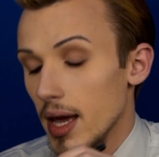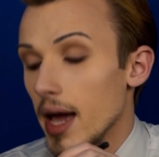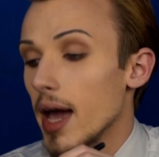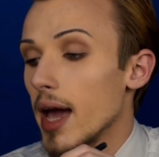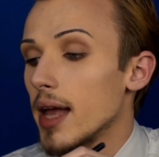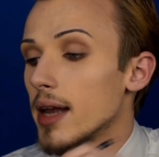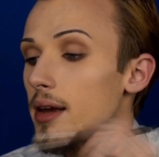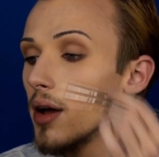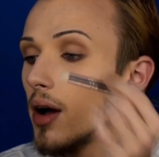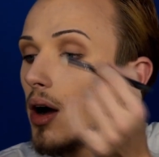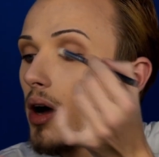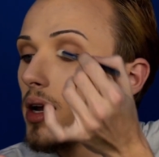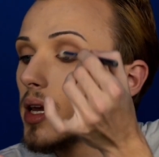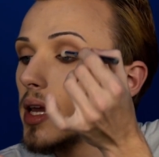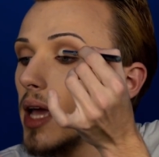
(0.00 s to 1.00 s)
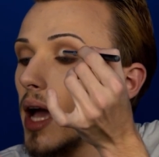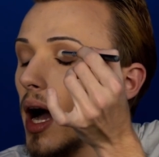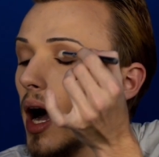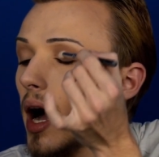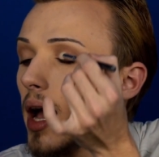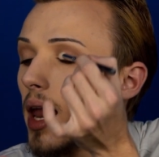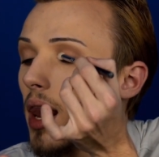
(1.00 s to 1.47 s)
And on the
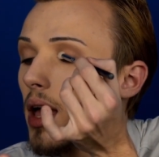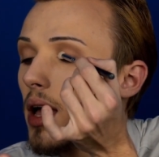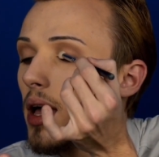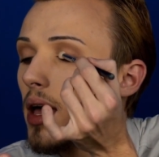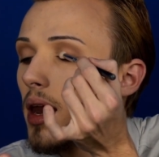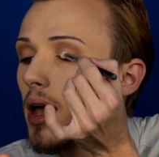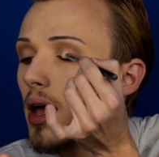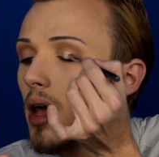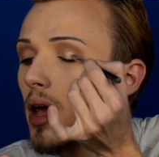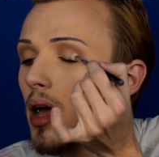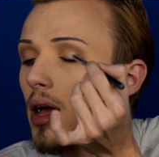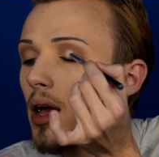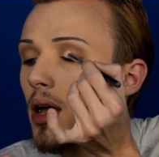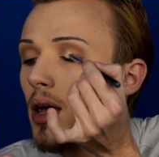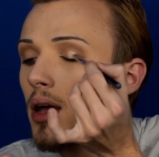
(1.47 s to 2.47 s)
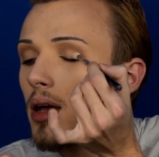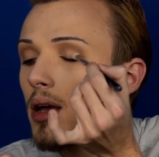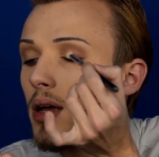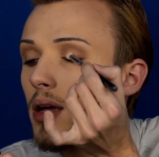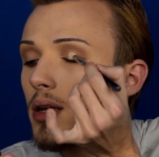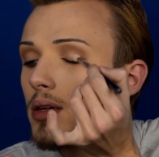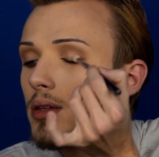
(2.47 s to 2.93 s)
eyelid,
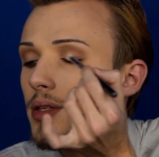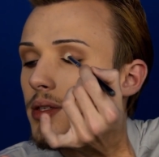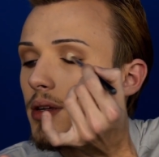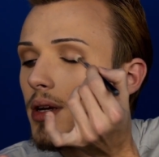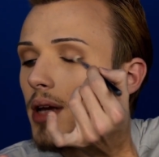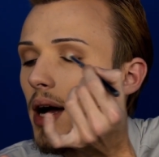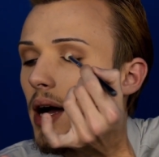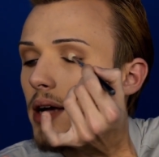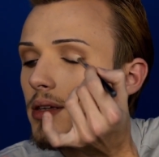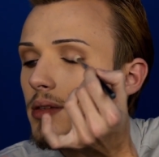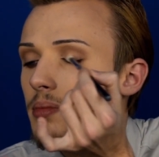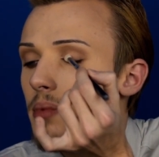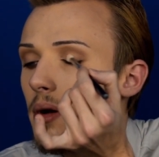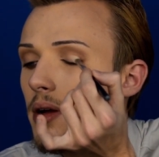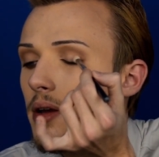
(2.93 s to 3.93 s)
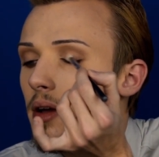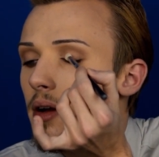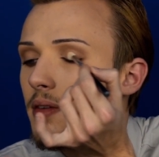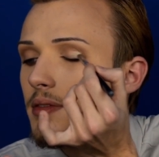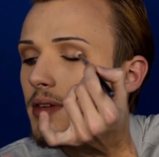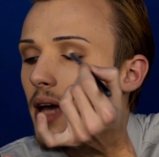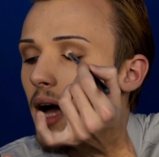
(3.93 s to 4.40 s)
just on the highest point
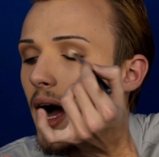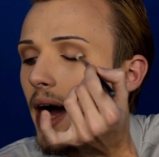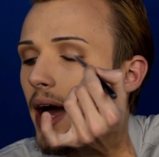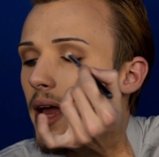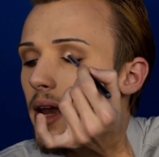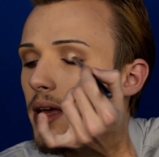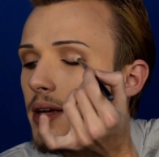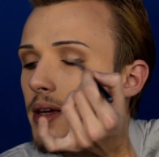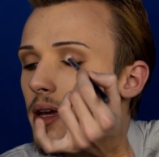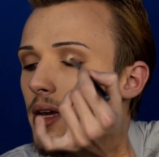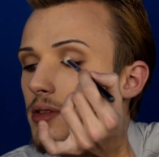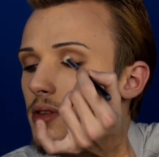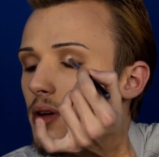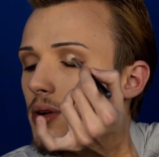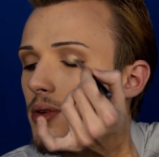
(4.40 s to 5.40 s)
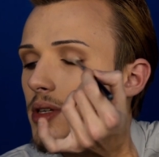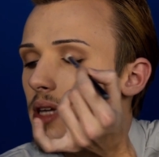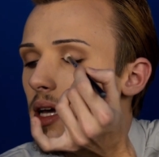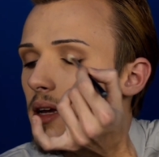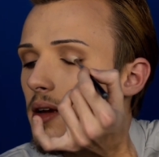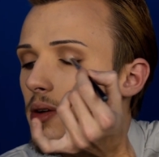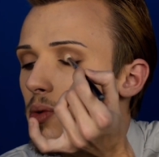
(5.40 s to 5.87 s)
of the eyelid, so
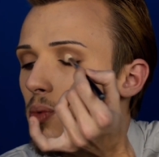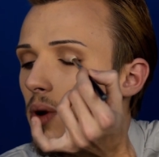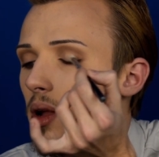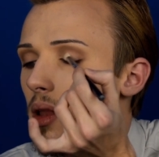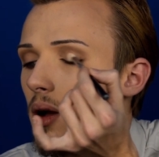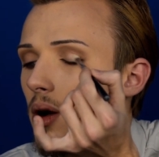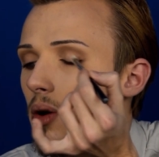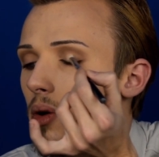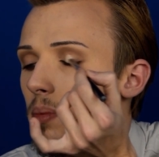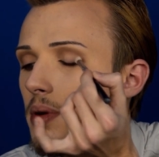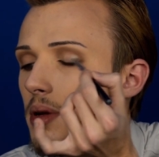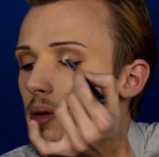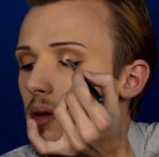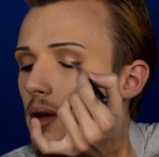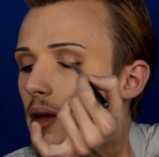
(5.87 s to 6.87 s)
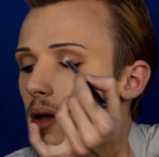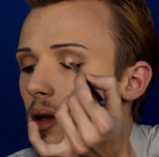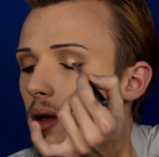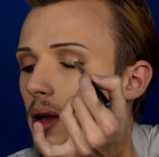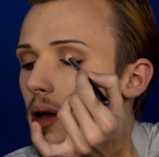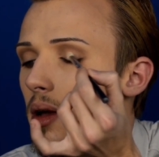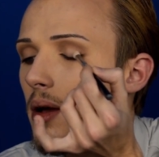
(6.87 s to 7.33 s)
that it will open
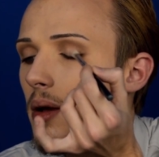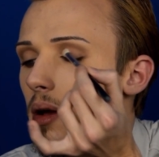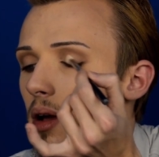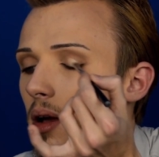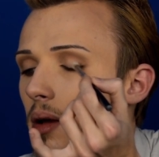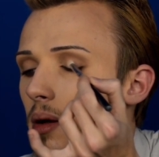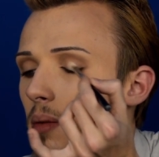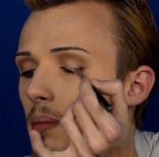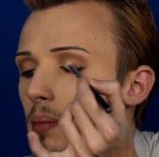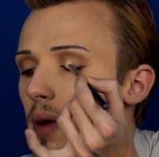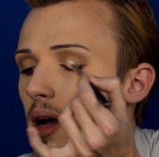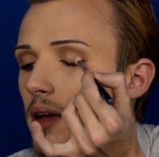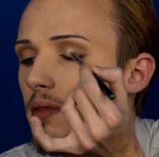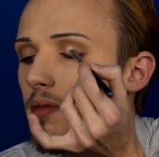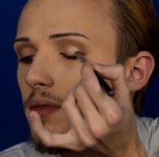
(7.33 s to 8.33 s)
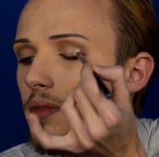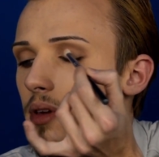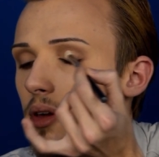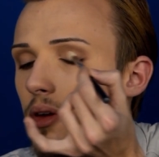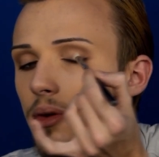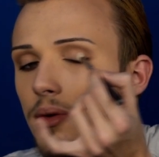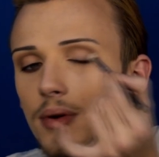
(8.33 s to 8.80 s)
my
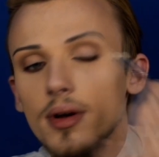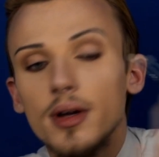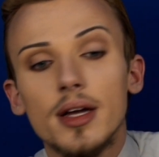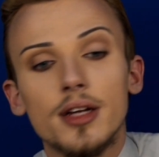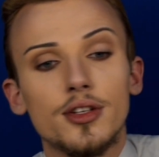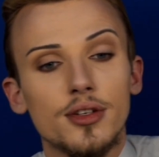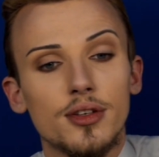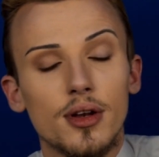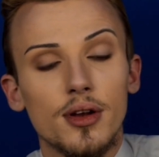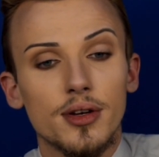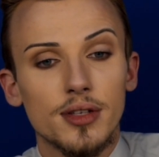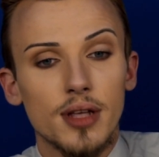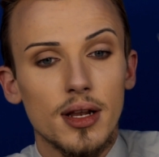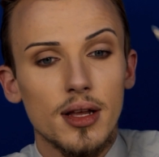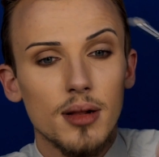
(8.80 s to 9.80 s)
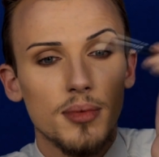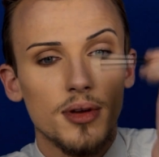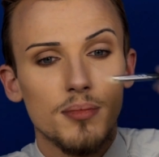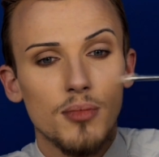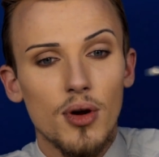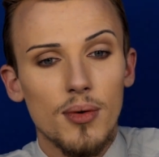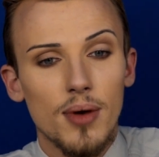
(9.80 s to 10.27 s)
view. It just looks a little
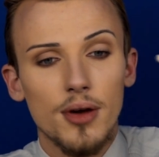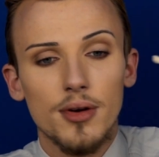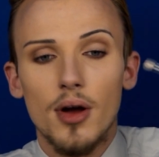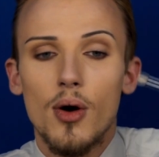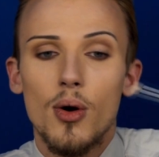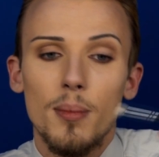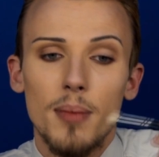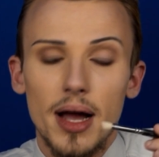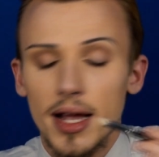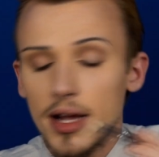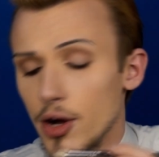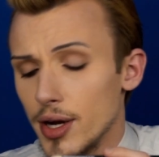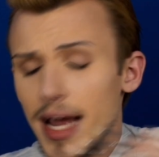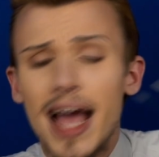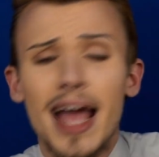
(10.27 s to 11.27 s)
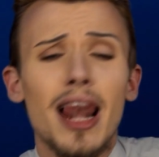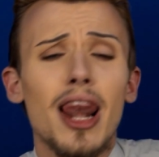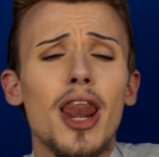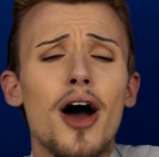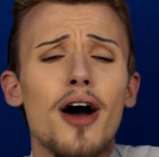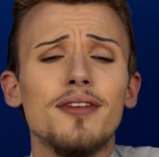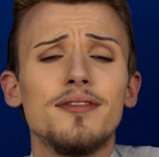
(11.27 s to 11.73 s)
bit more round. Oh my god, I
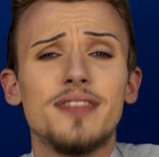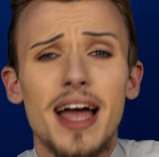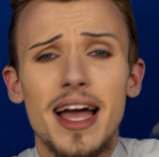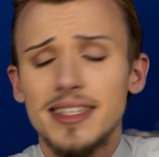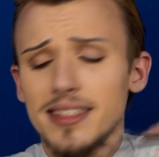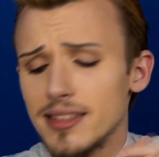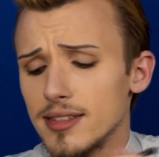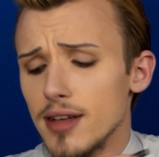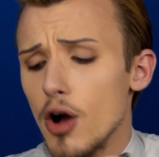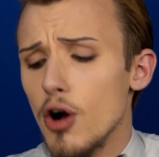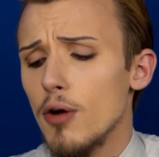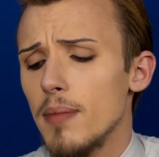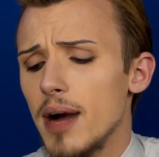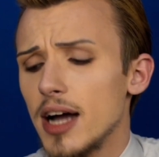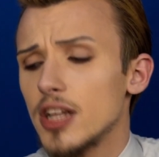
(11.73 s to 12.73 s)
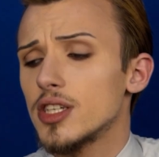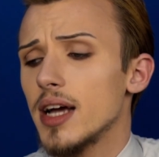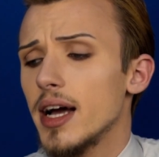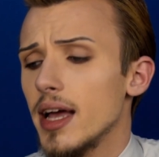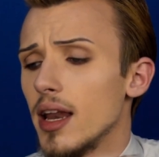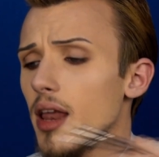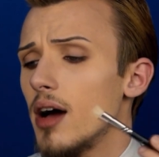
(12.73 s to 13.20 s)
love that so much.
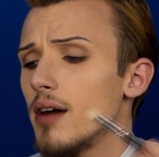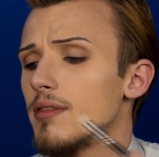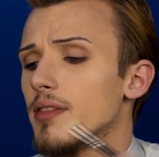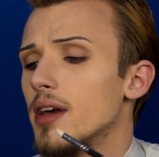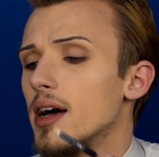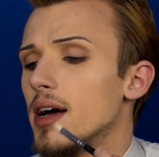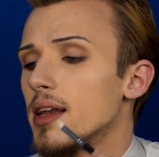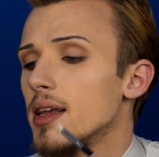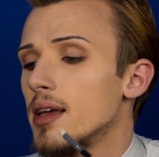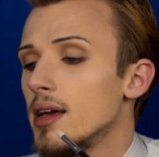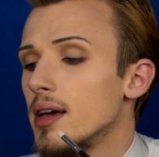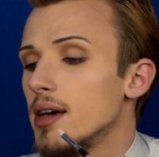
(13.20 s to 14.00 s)
I love that.